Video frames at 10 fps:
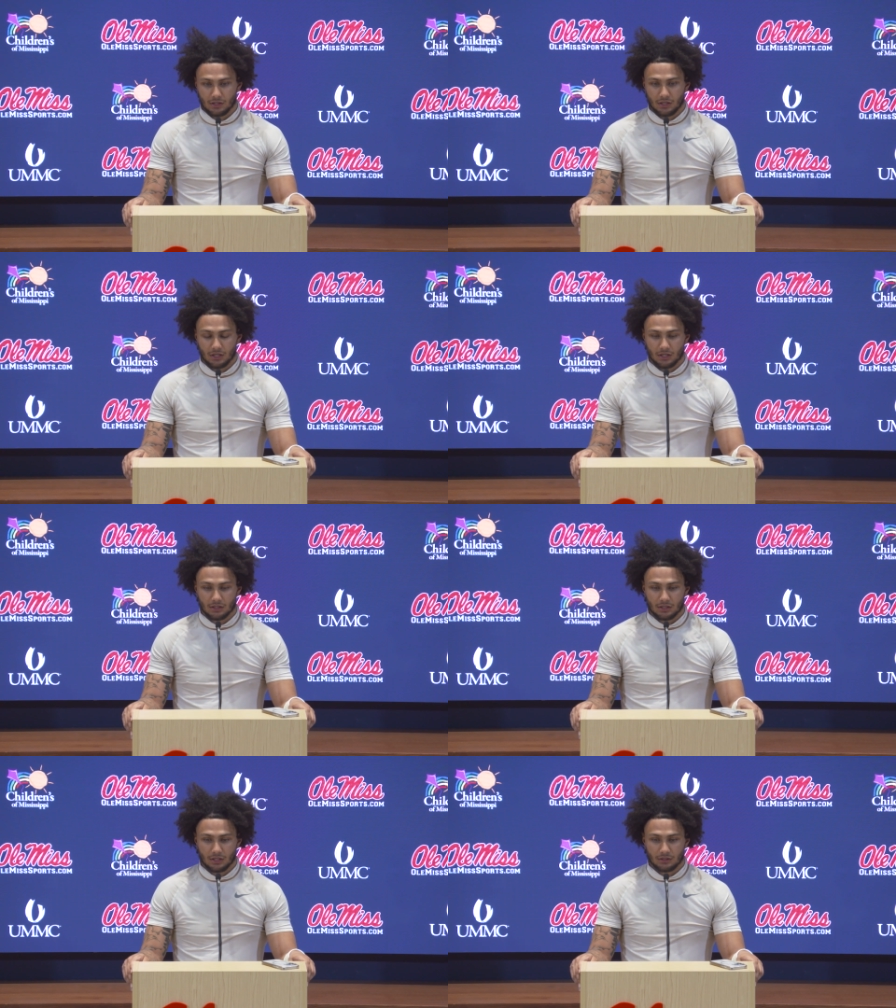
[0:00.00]

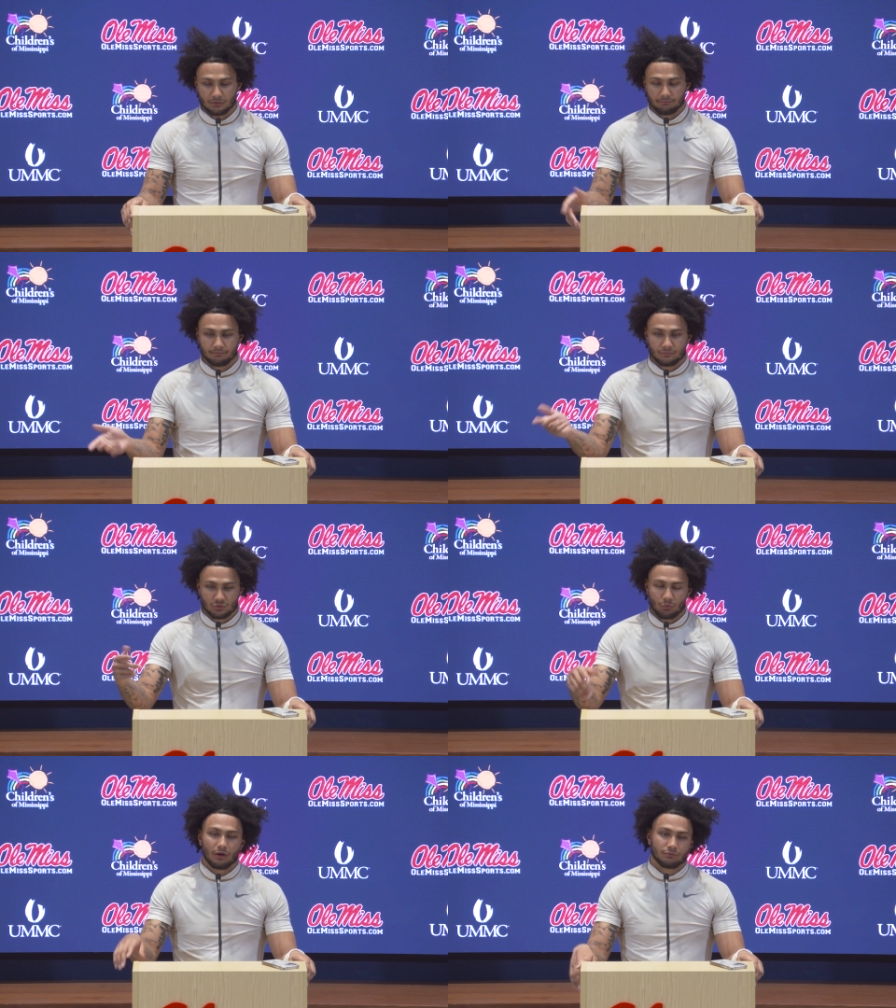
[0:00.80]
and I,
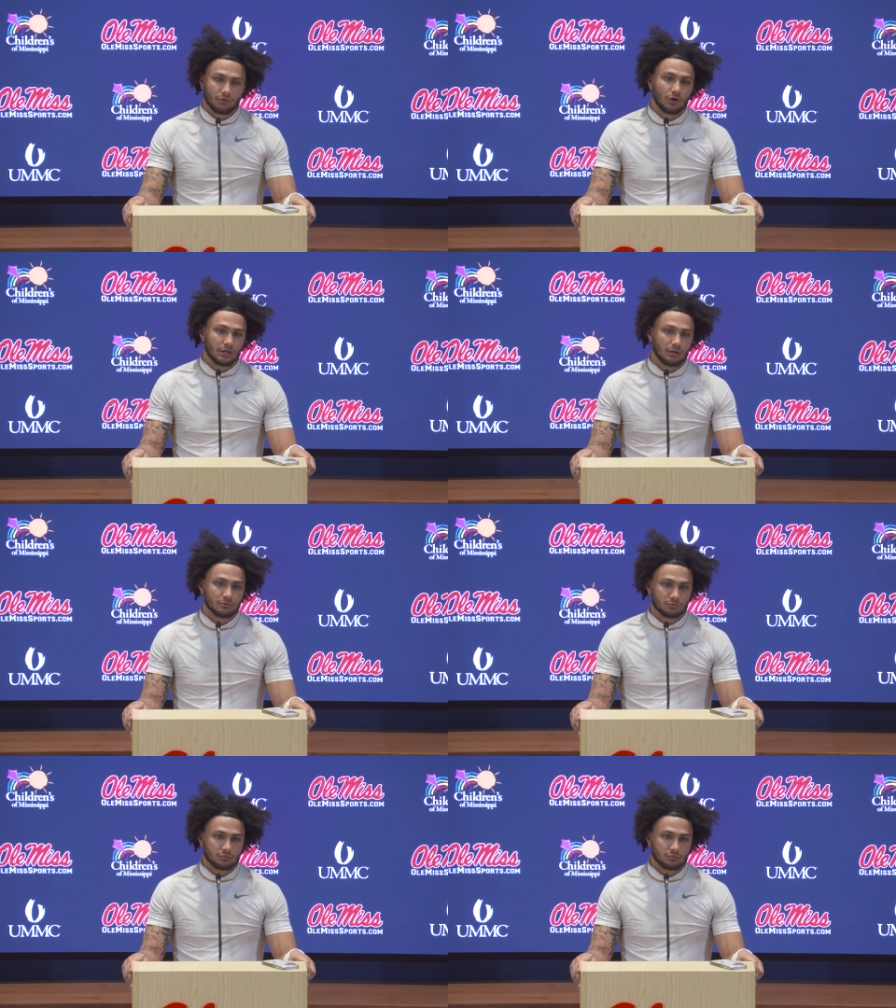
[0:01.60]
around fall camp is